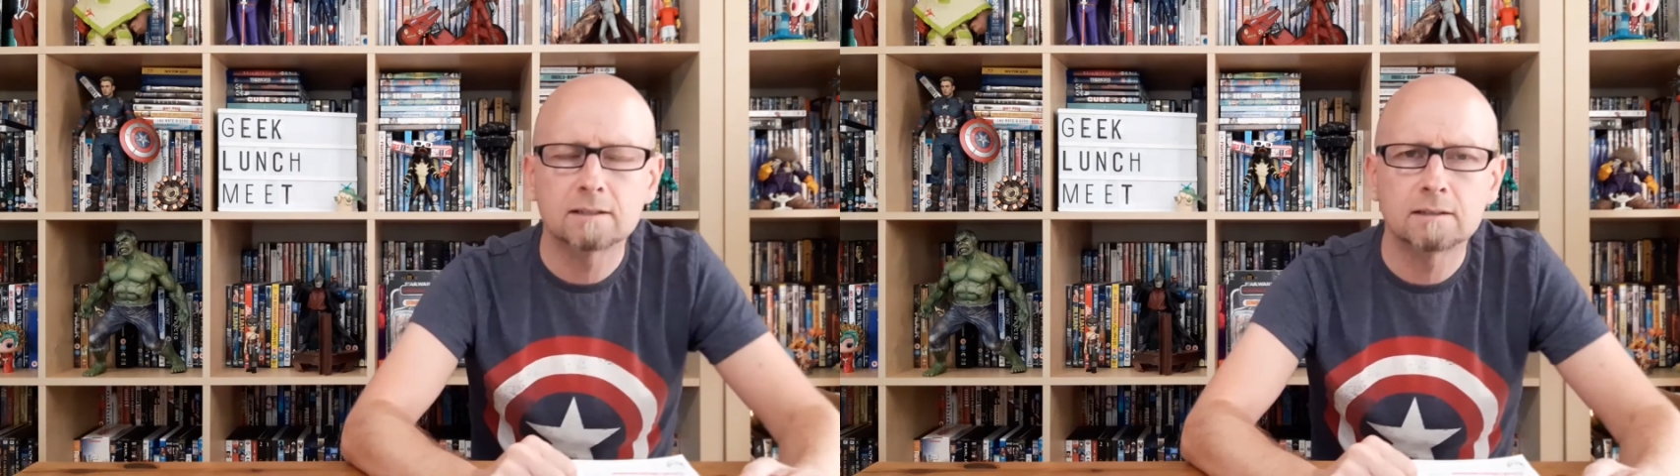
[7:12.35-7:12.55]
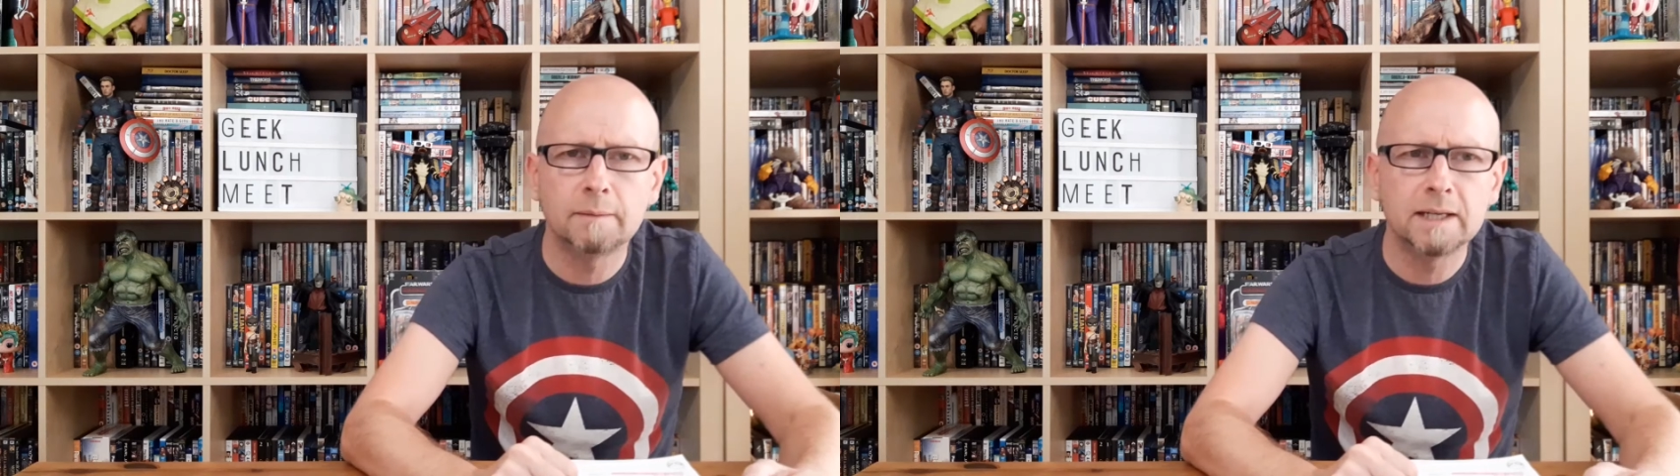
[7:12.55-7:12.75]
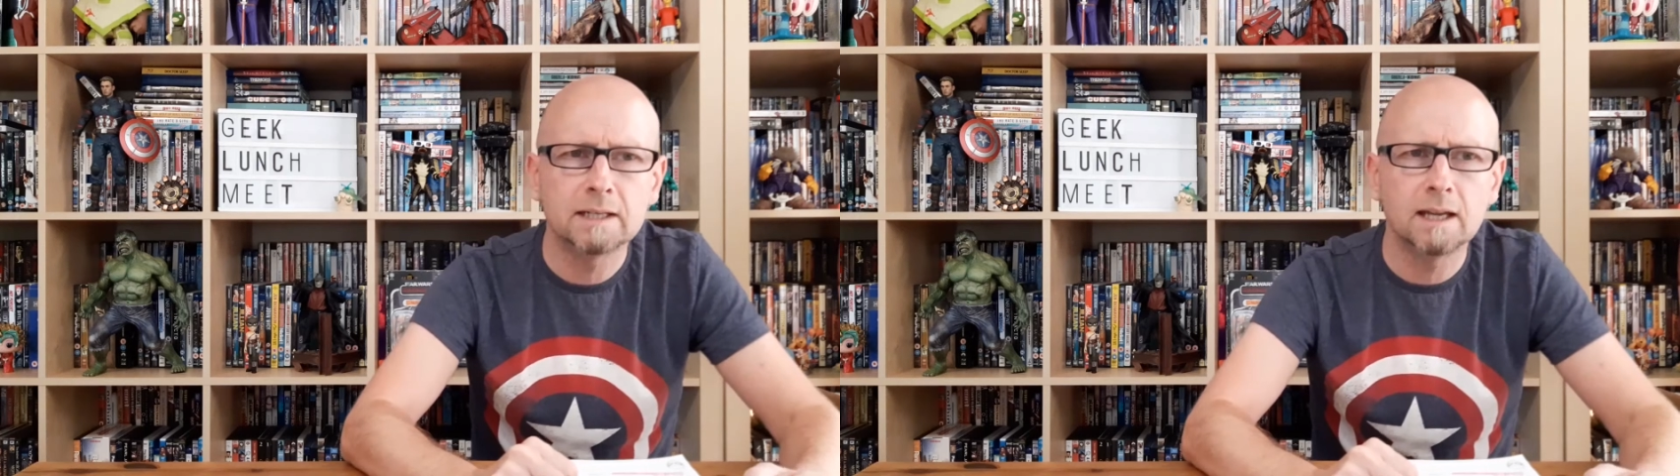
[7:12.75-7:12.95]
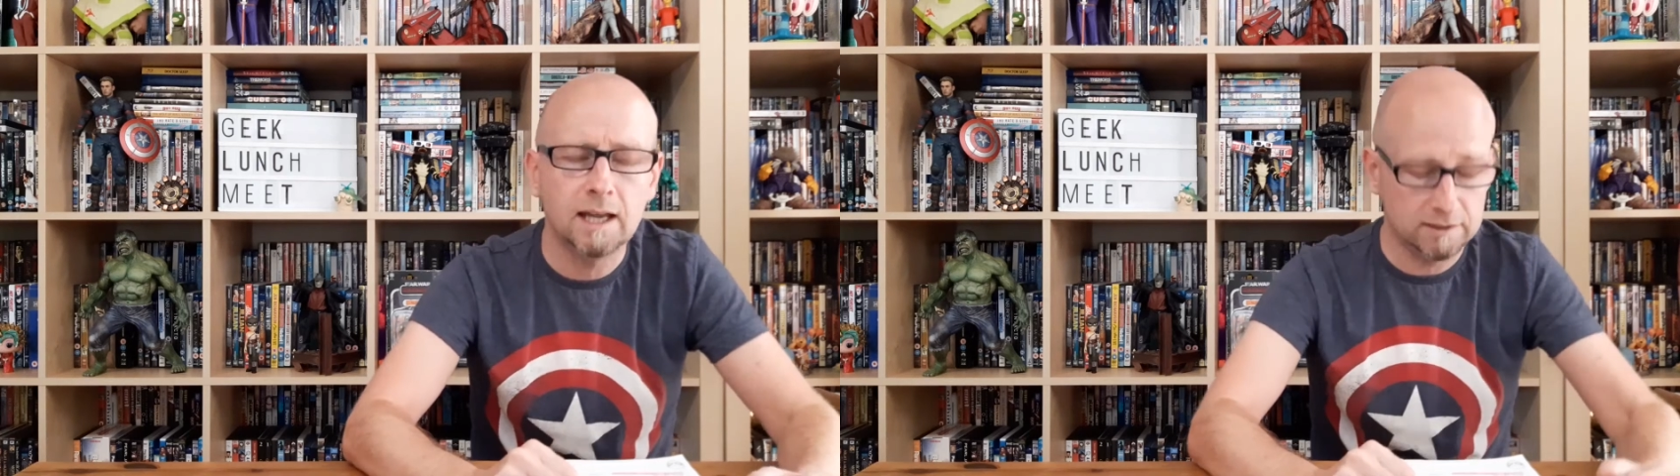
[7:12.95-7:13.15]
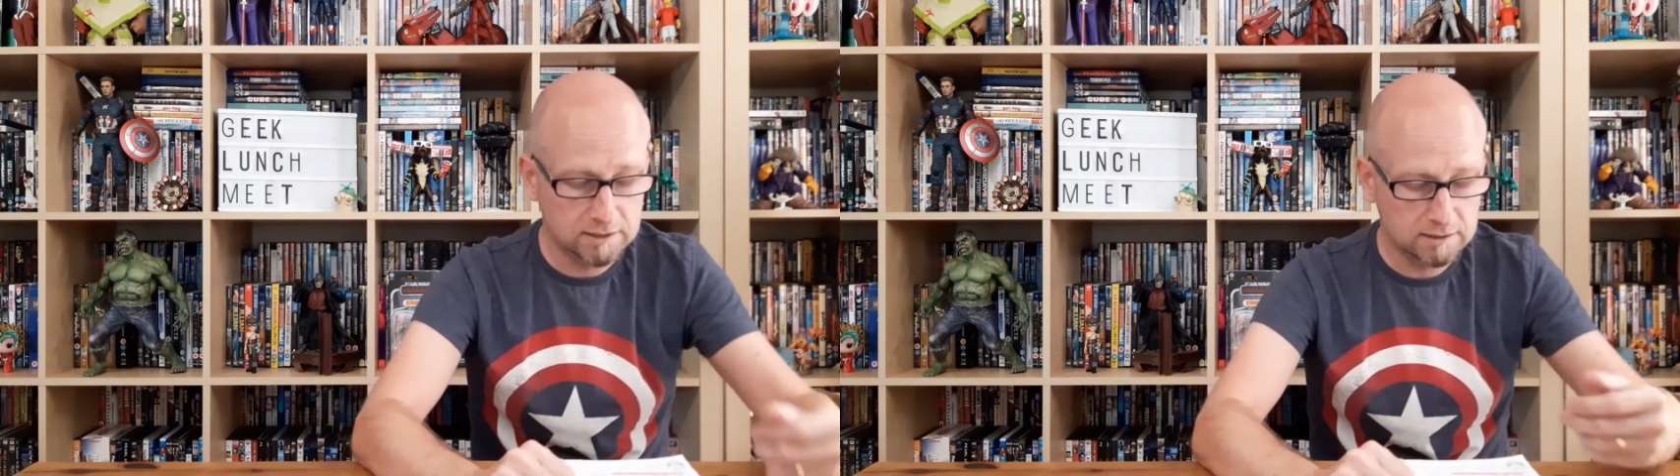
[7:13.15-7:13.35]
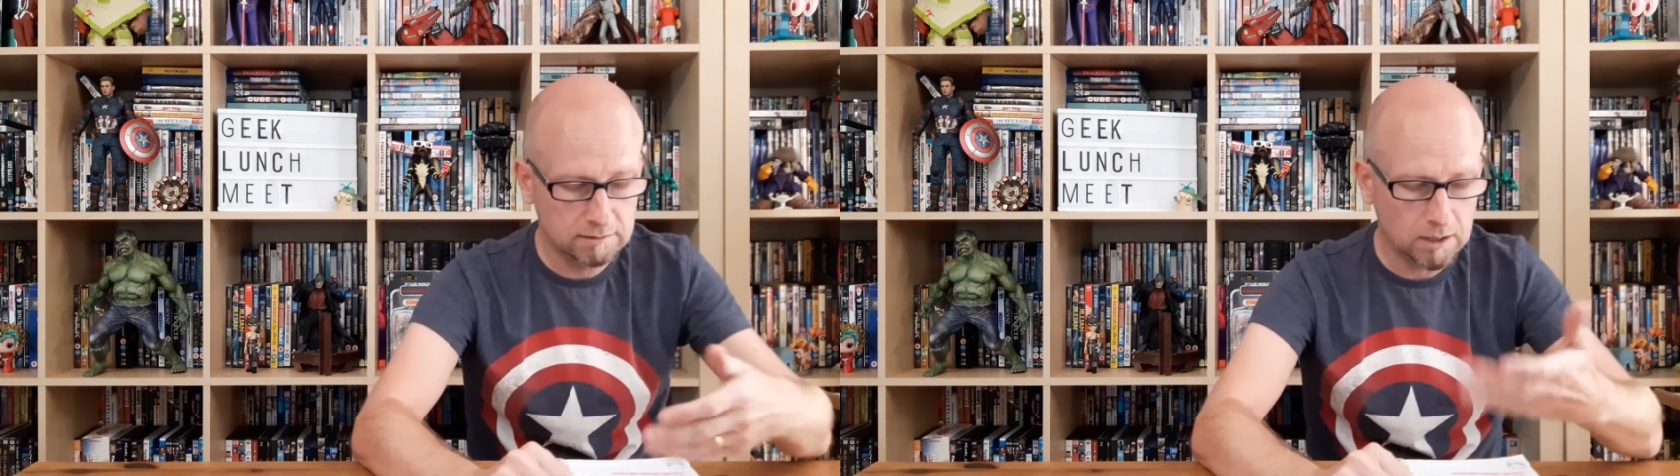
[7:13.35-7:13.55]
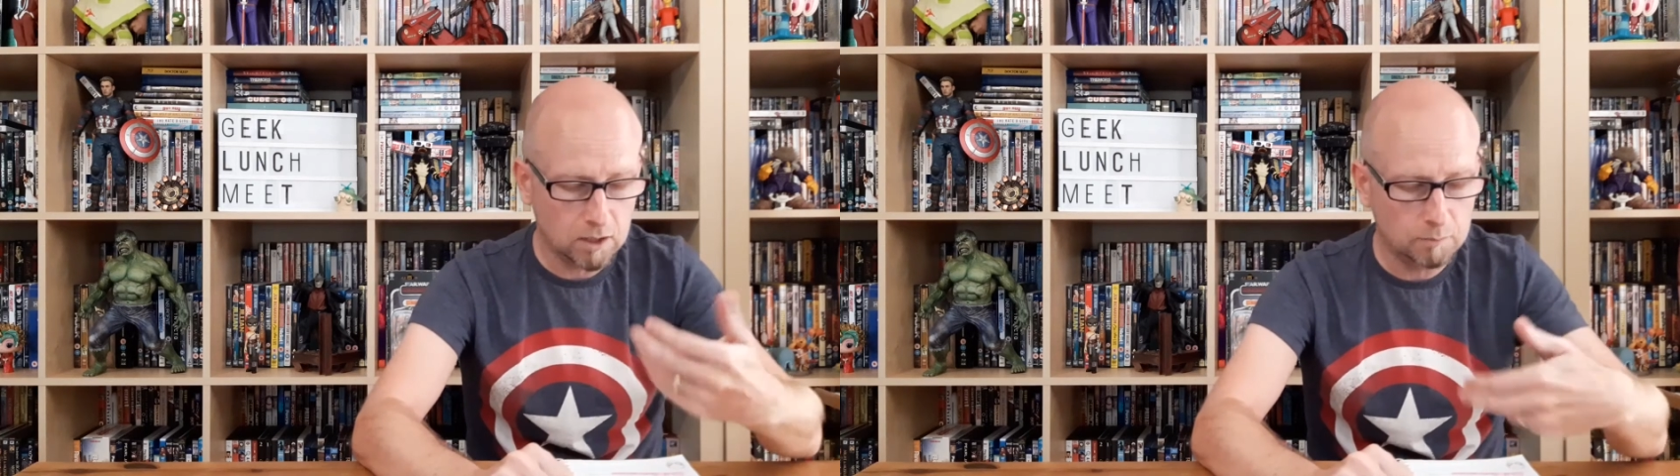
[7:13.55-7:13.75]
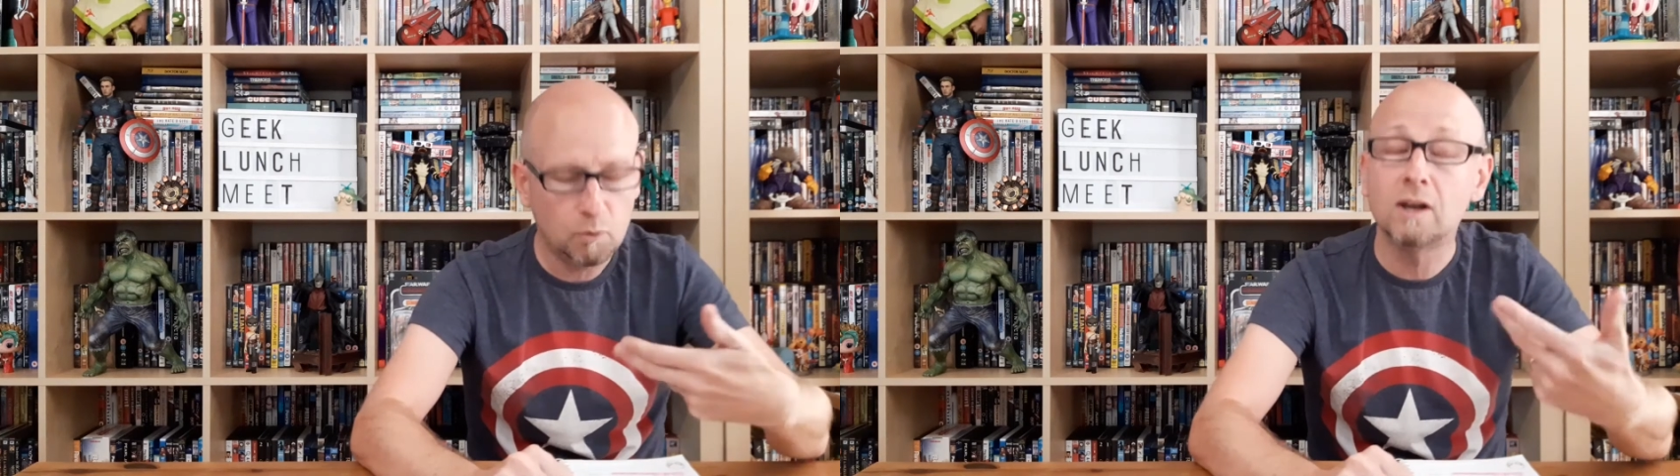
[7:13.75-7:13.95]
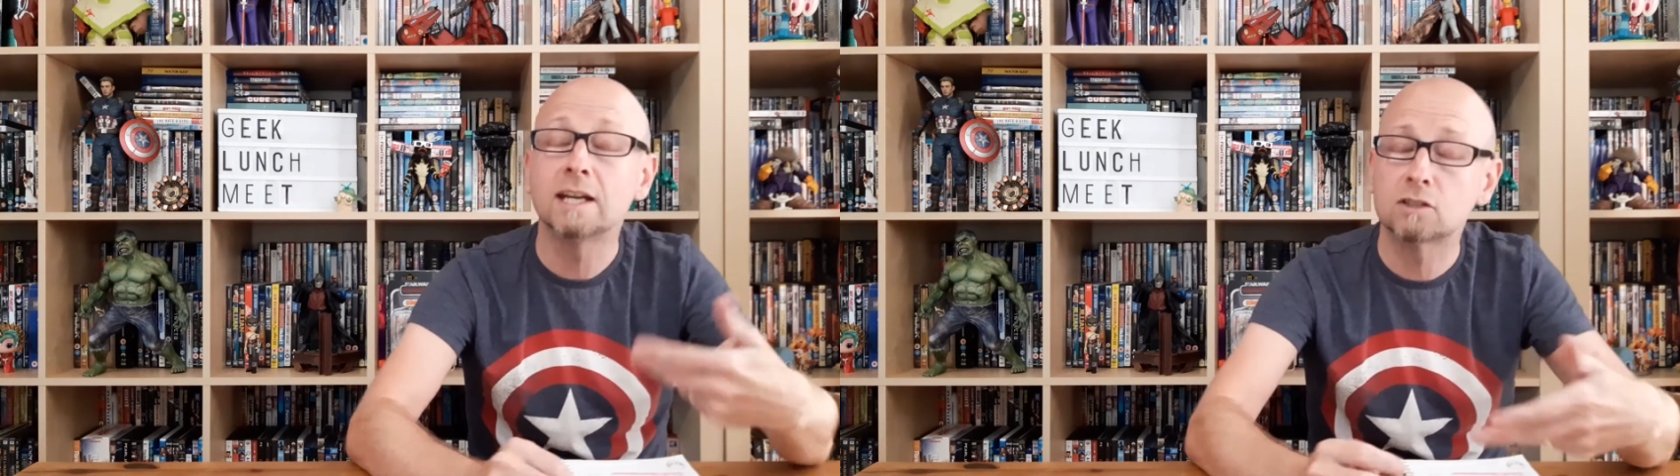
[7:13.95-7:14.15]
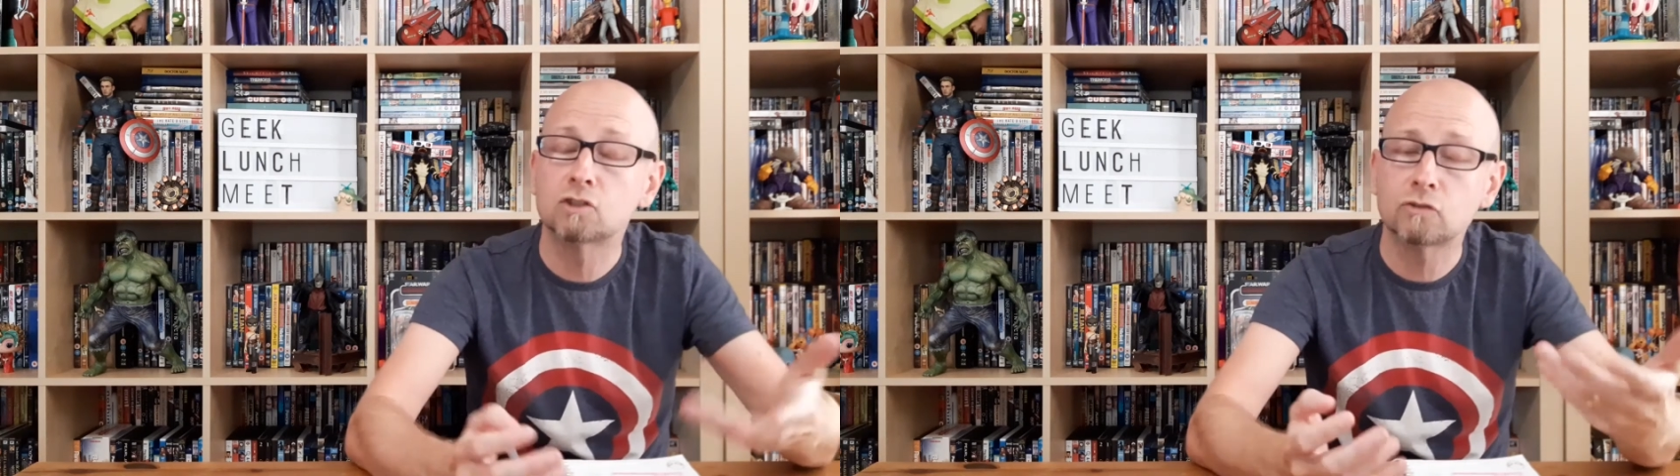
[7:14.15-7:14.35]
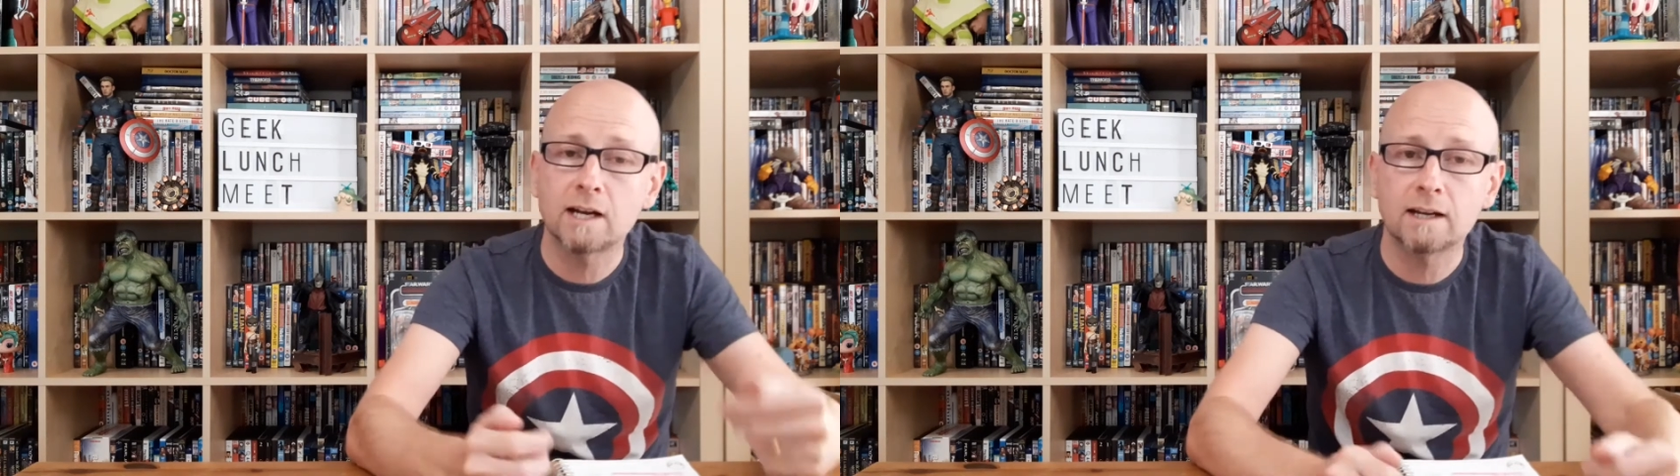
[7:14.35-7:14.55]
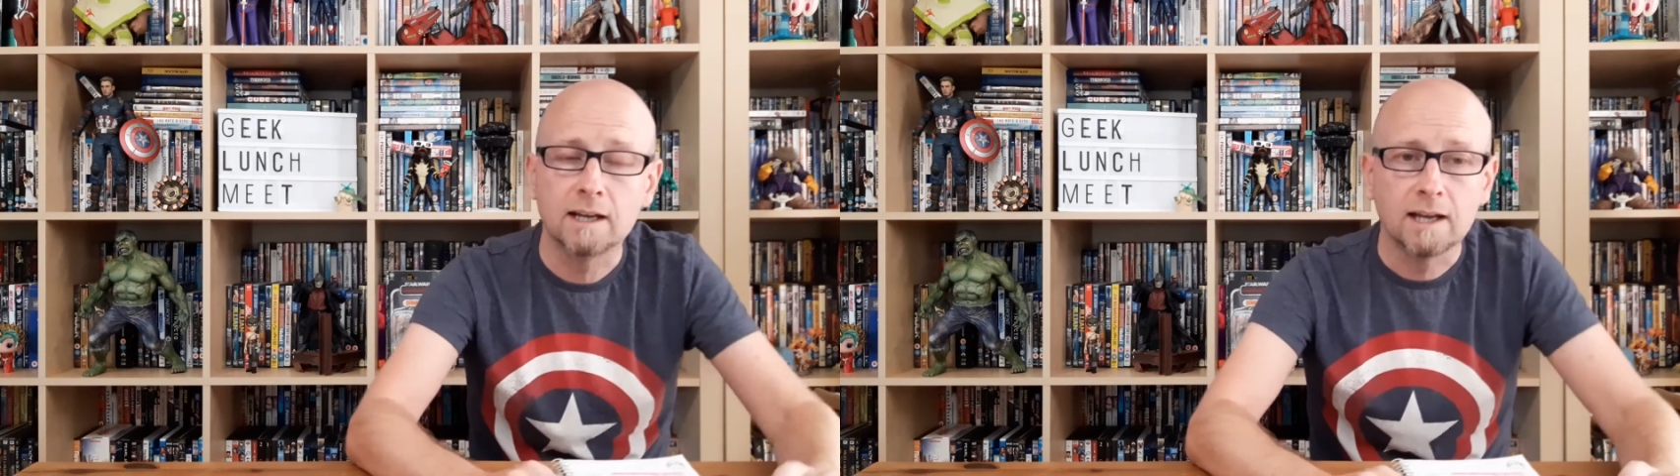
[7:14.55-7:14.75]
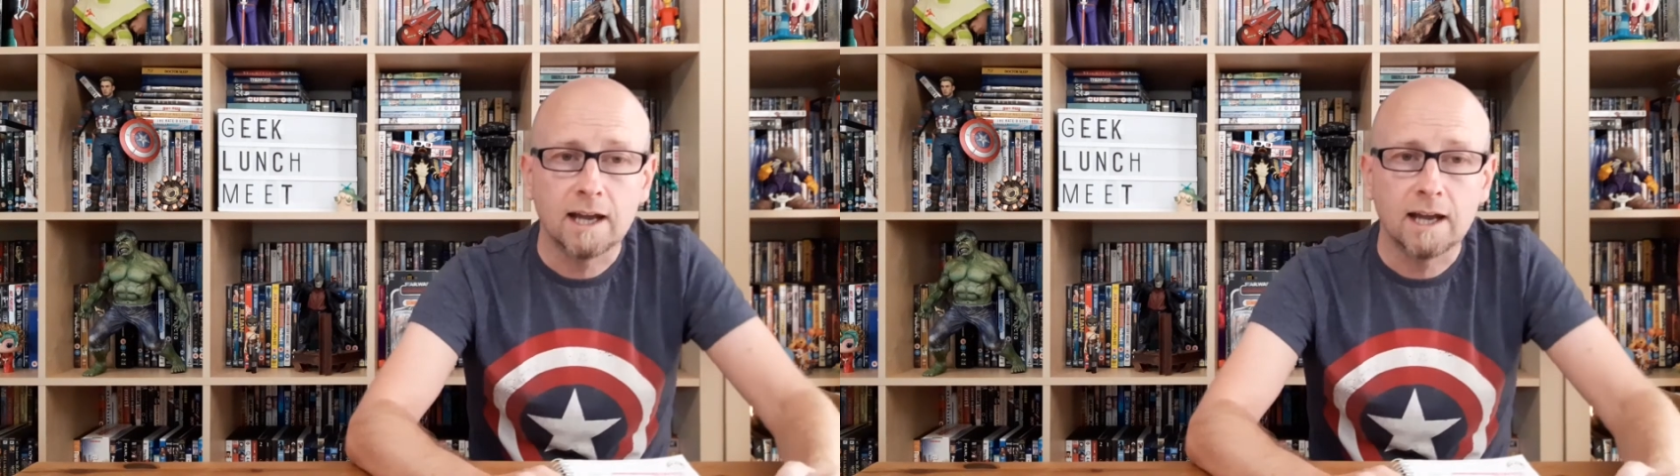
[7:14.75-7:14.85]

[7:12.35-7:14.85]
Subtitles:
I mean, I'll put a link to the trailer